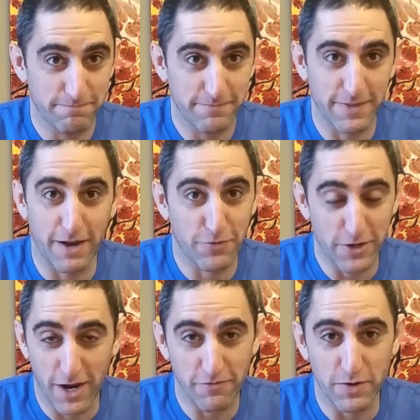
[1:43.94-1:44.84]

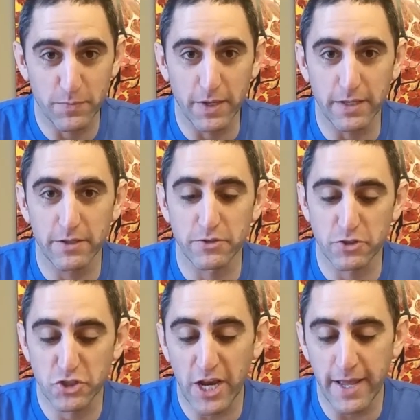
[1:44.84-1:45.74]
very often, but there's a
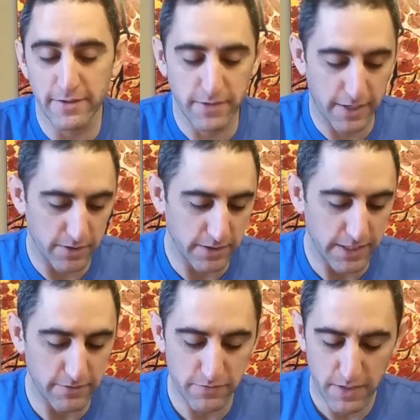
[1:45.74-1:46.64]
chance I could
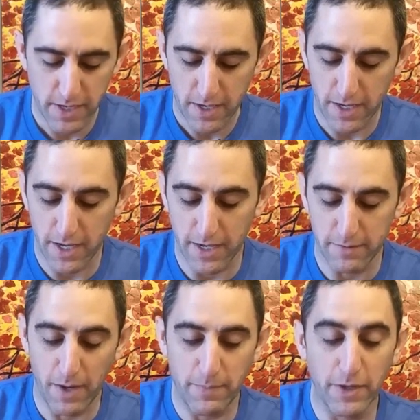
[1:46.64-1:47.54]
leave
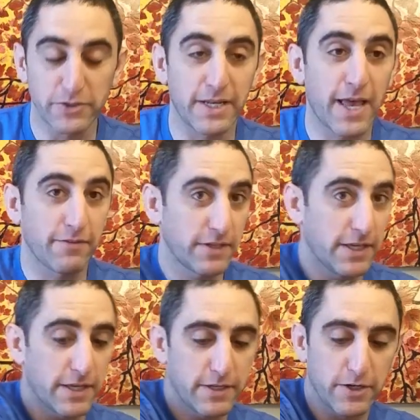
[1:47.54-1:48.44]
my belt and have a
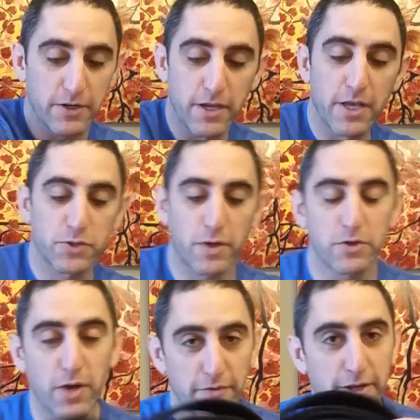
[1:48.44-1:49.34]
gi in here. So I
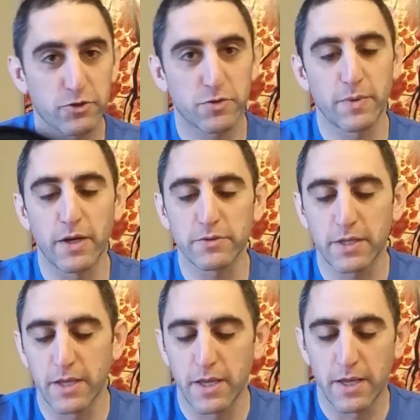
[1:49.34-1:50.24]
do have an extra
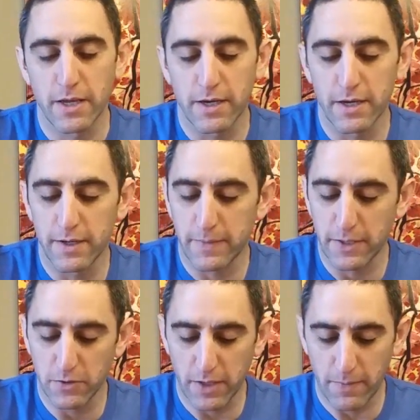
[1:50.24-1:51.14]
belt. I
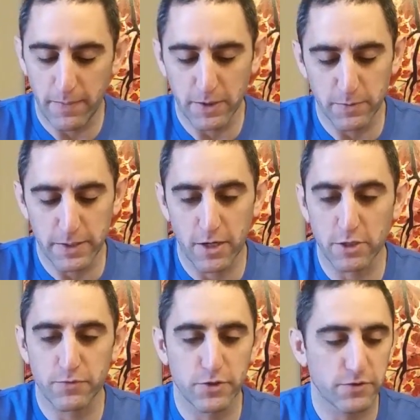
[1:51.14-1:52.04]
know that might be a little bit
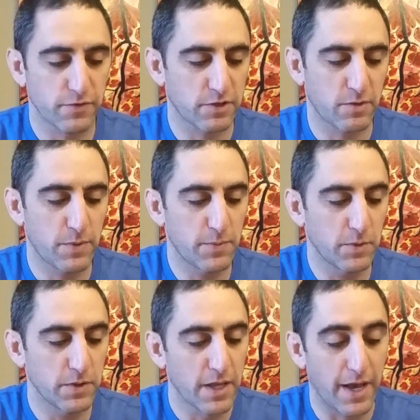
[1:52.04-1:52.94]
controversial from some
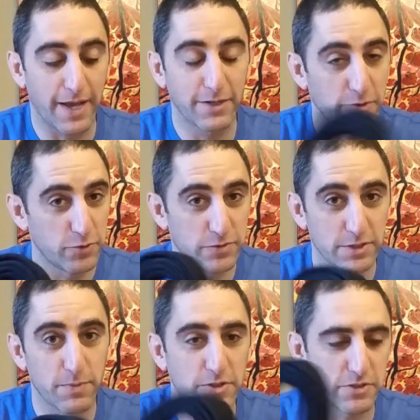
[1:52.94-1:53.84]
people. I don't use
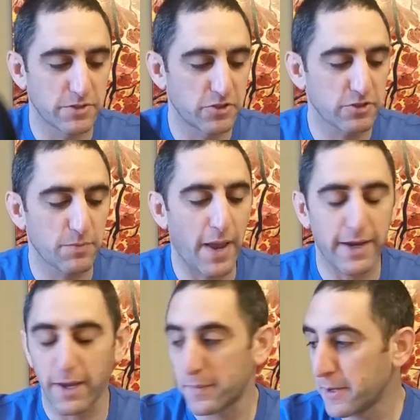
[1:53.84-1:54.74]
this much. It's just a
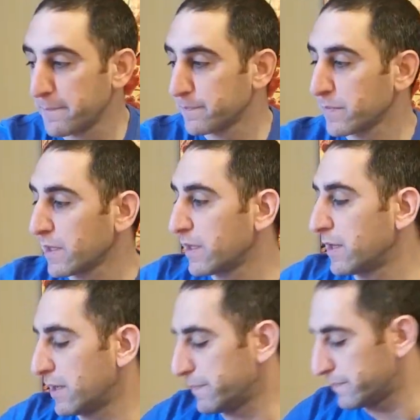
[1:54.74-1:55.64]
backup.
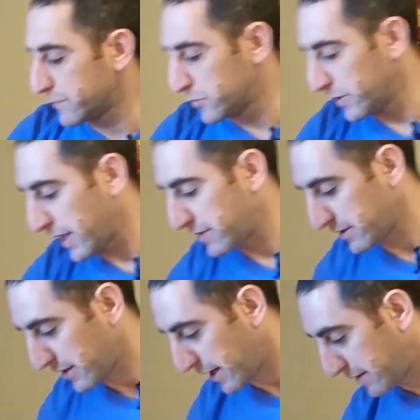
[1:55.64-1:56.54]
It really
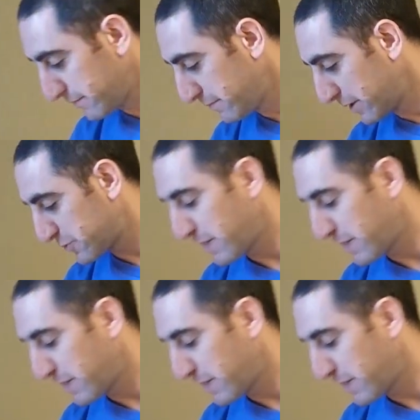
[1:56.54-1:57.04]
hasn't got much